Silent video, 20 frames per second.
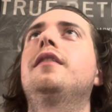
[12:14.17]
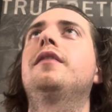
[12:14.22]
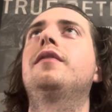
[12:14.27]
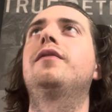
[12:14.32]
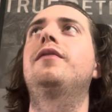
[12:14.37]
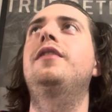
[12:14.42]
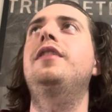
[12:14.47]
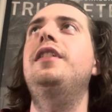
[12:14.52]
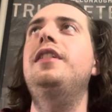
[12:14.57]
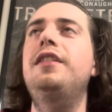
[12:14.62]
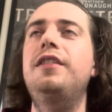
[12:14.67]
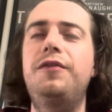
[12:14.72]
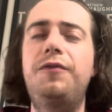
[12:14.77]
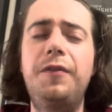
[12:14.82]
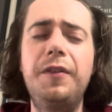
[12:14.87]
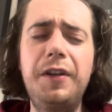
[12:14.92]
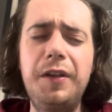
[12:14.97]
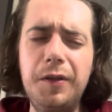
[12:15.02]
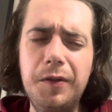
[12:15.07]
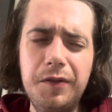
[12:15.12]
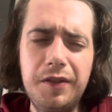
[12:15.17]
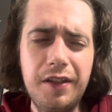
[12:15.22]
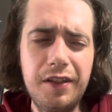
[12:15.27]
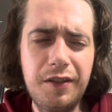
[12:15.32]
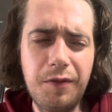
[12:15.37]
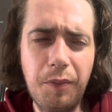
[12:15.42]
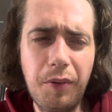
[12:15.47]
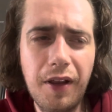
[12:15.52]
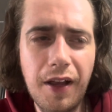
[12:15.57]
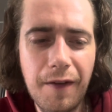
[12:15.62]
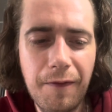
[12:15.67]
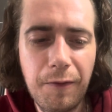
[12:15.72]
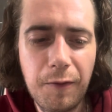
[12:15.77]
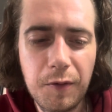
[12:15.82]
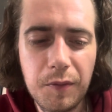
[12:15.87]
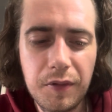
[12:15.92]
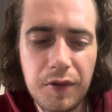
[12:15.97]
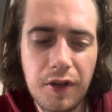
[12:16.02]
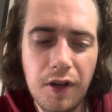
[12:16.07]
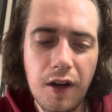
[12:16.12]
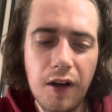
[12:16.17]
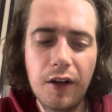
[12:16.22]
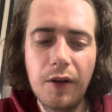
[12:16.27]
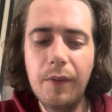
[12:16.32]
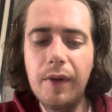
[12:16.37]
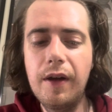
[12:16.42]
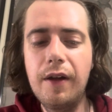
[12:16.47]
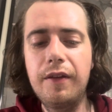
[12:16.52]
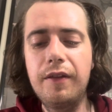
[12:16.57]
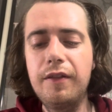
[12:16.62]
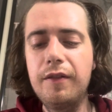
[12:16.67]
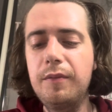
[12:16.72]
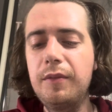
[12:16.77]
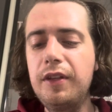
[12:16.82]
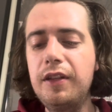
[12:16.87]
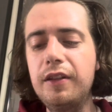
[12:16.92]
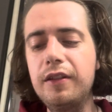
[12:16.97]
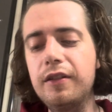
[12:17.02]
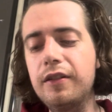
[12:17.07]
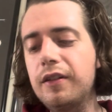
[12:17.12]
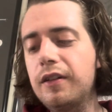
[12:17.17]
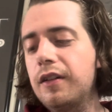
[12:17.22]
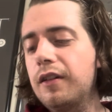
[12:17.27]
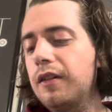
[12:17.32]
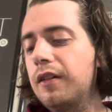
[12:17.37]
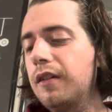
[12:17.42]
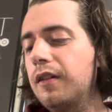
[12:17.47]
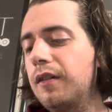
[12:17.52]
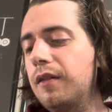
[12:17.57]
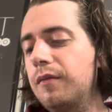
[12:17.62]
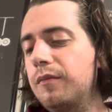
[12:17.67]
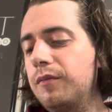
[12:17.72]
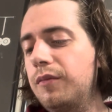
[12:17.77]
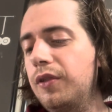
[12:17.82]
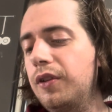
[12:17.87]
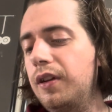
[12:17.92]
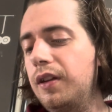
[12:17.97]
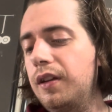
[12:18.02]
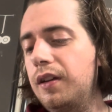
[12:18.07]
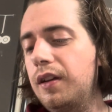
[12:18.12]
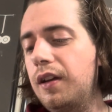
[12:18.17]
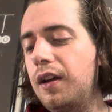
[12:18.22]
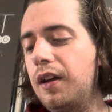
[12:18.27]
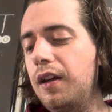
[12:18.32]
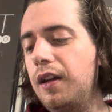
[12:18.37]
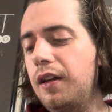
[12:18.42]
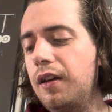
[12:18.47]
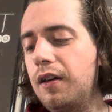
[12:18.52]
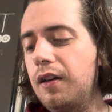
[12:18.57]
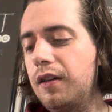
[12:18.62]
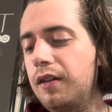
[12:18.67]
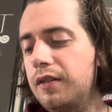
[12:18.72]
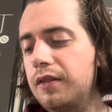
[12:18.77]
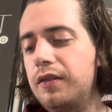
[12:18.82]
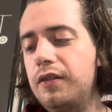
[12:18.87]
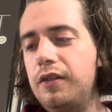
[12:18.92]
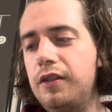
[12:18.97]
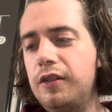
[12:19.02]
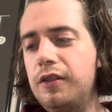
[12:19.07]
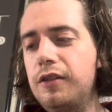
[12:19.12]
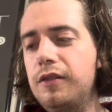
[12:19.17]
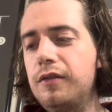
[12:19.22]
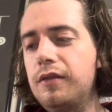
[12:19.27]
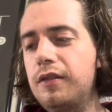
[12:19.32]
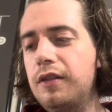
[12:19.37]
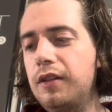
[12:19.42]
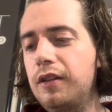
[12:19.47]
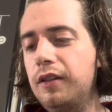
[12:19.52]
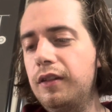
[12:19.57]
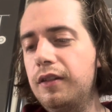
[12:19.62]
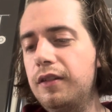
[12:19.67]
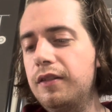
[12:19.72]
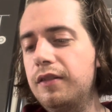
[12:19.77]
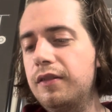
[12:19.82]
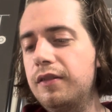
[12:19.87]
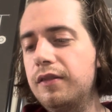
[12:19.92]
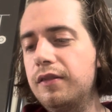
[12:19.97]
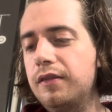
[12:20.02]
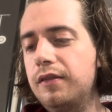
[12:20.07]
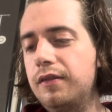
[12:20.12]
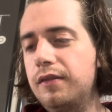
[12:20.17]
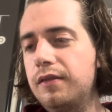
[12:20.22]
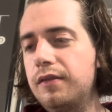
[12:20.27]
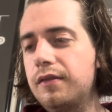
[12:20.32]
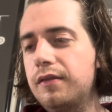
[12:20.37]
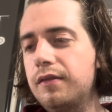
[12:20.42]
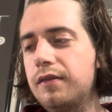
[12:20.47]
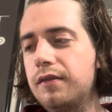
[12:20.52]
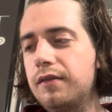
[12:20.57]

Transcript: these videos as a platform to talk about them either. But I honestly do think this is